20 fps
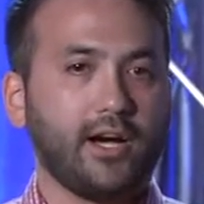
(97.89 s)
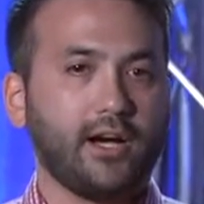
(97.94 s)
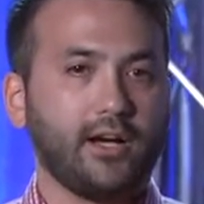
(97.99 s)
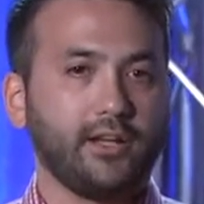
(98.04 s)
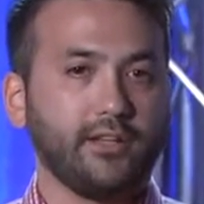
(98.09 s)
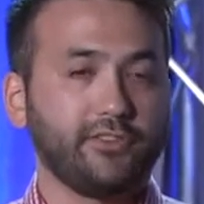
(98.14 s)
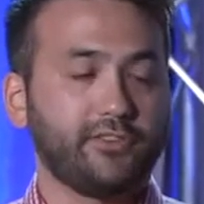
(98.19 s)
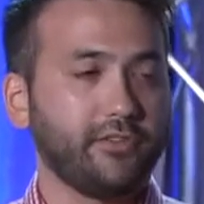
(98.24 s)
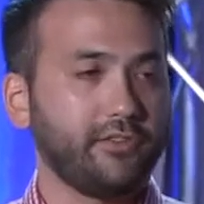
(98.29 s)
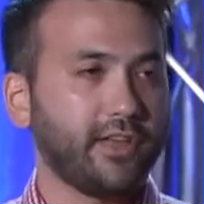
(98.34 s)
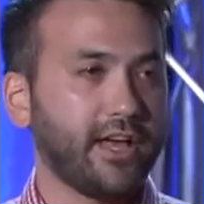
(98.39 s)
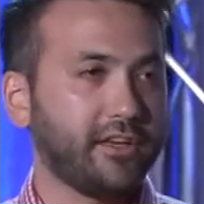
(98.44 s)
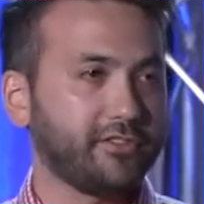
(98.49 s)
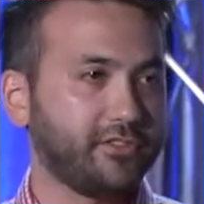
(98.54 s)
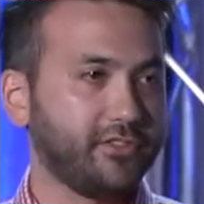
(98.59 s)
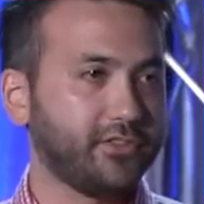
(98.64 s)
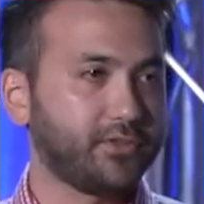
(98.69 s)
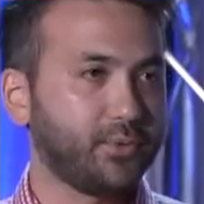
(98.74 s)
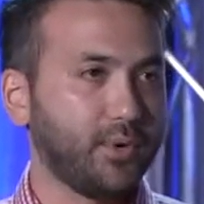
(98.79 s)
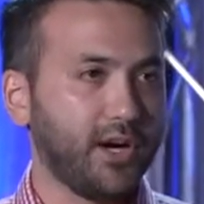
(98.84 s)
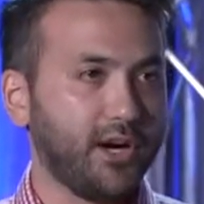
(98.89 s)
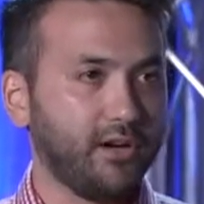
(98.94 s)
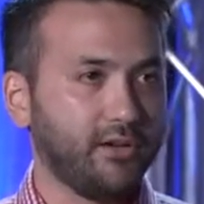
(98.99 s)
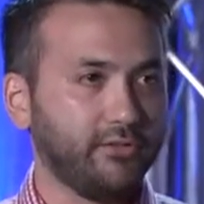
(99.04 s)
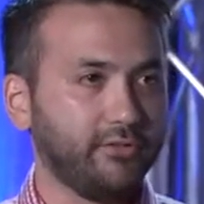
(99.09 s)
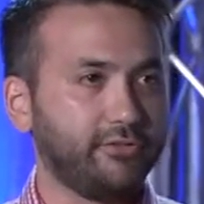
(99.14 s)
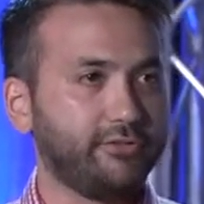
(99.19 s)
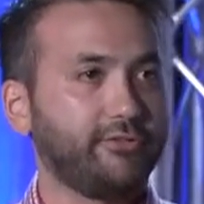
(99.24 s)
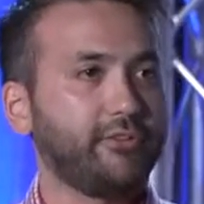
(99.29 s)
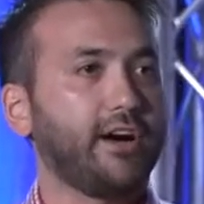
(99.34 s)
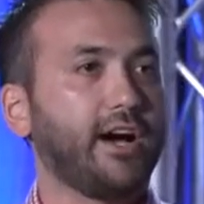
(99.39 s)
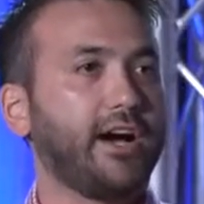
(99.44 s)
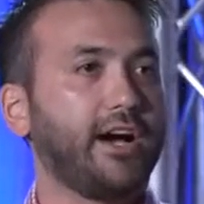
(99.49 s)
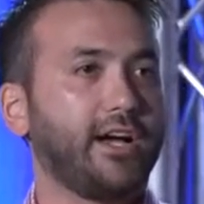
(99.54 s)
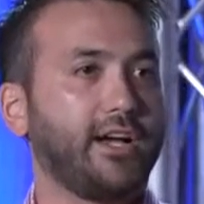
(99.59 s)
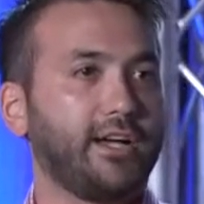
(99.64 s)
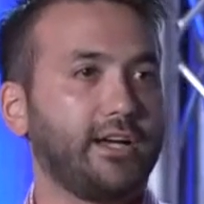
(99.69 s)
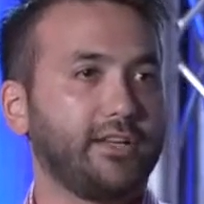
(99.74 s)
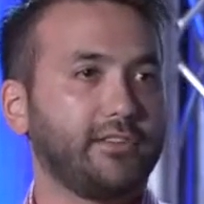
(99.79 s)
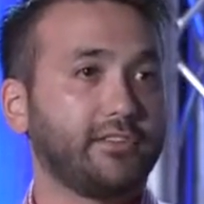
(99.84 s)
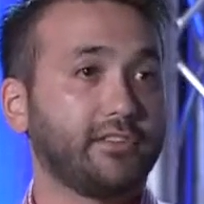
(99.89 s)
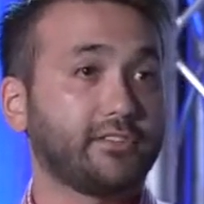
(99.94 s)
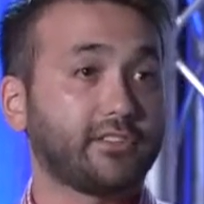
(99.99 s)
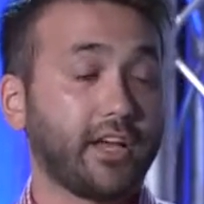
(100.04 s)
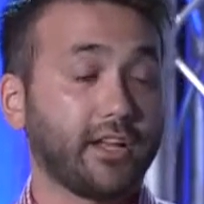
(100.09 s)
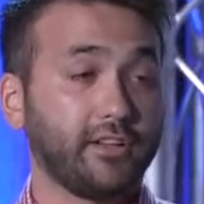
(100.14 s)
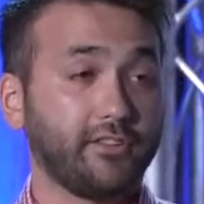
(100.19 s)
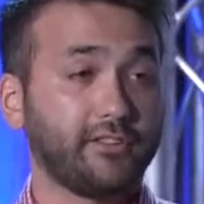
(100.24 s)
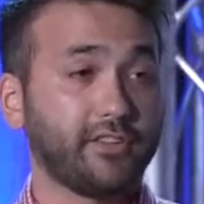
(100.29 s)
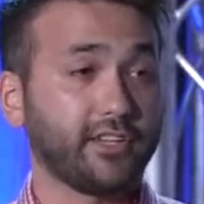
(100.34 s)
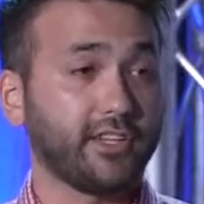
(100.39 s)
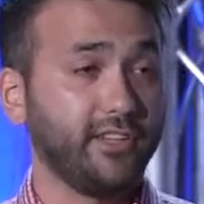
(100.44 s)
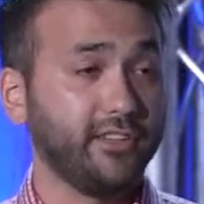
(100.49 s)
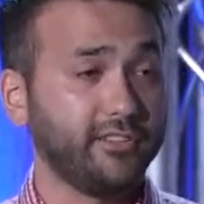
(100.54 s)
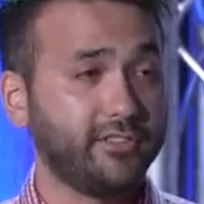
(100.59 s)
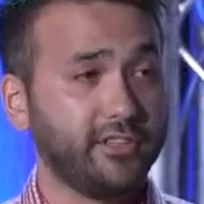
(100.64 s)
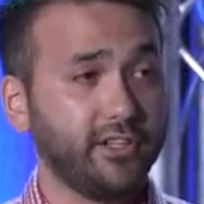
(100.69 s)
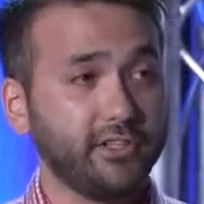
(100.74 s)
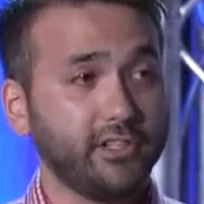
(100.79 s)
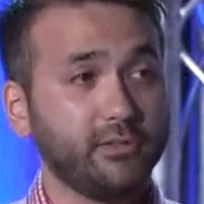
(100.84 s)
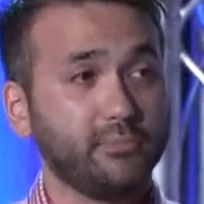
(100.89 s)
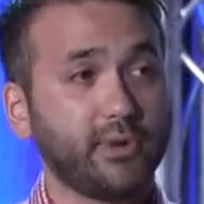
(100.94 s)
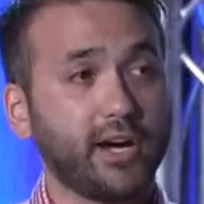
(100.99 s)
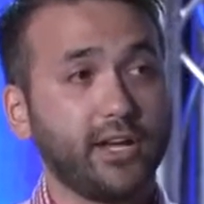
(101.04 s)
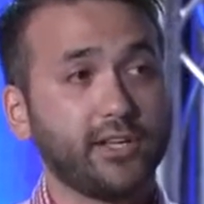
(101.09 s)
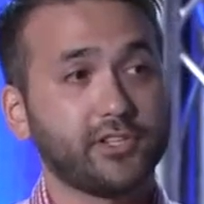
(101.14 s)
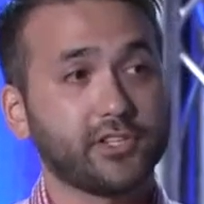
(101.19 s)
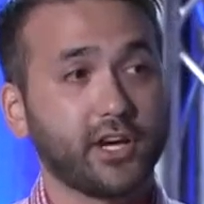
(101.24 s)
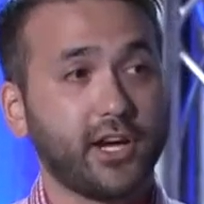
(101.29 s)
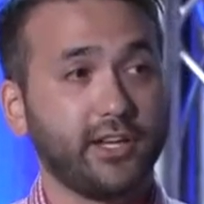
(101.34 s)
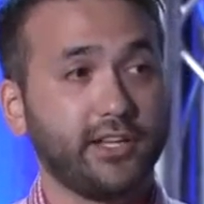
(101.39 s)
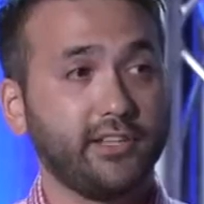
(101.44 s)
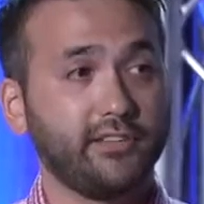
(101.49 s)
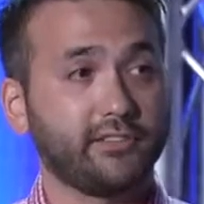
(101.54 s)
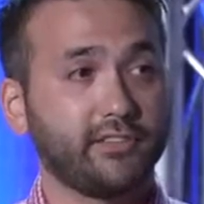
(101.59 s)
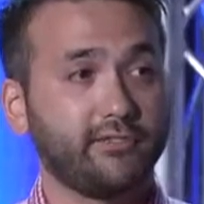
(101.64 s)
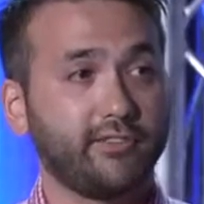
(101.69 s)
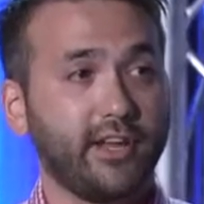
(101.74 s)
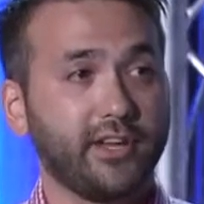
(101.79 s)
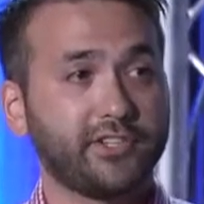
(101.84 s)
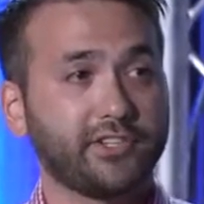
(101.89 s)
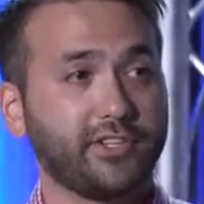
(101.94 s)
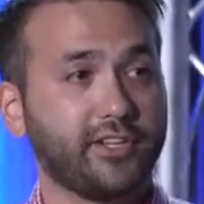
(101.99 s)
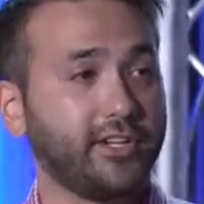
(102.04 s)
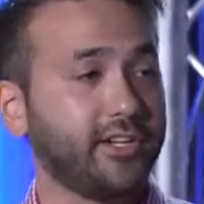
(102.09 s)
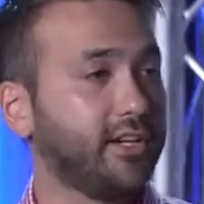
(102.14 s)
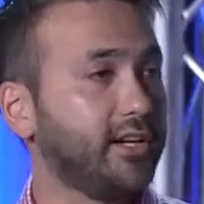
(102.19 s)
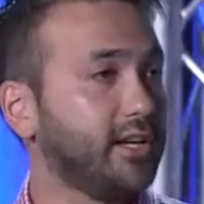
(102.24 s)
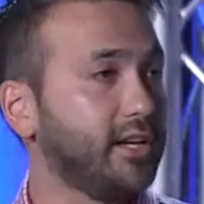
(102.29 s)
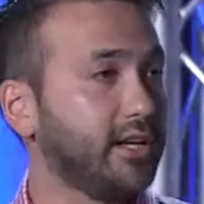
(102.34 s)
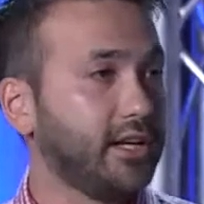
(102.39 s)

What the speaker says: in 2012, I decided to continue my Chinese adventure,